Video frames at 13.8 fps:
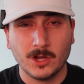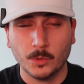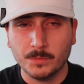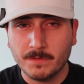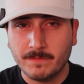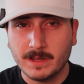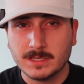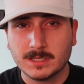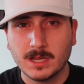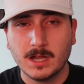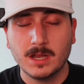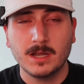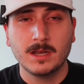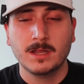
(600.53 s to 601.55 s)
home defense
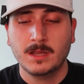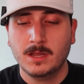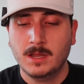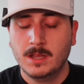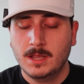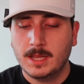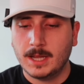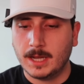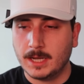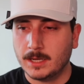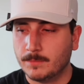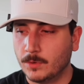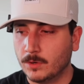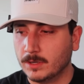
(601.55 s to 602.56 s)
gun.
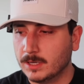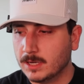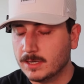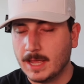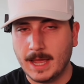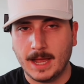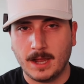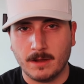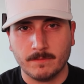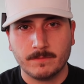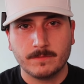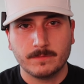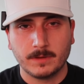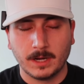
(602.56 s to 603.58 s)
Or gun to
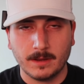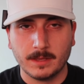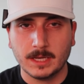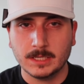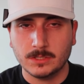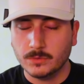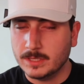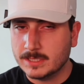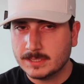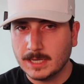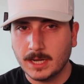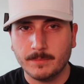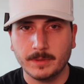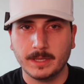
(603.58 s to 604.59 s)
have a duty
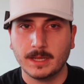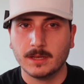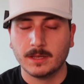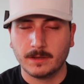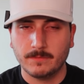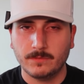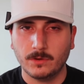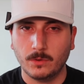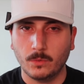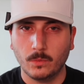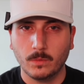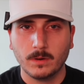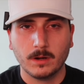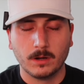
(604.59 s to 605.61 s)
setup, again, like if
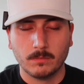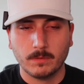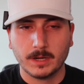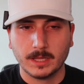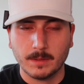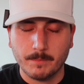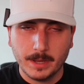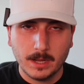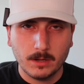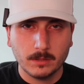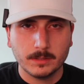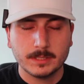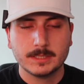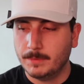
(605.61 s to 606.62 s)
you are running a
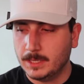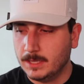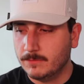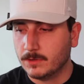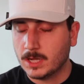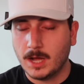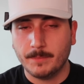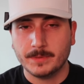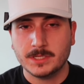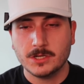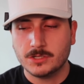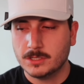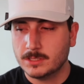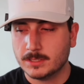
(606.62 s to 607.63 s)
belt, maybe even
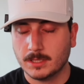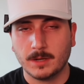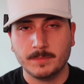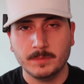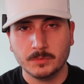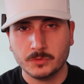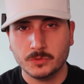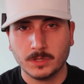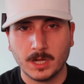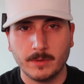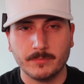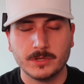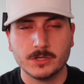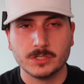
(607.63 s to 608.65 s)
competitions. A lot of people shoot
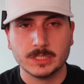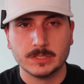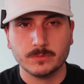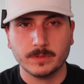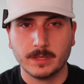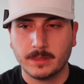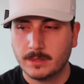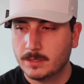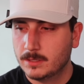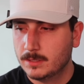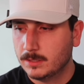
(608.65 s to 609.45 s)
competitions with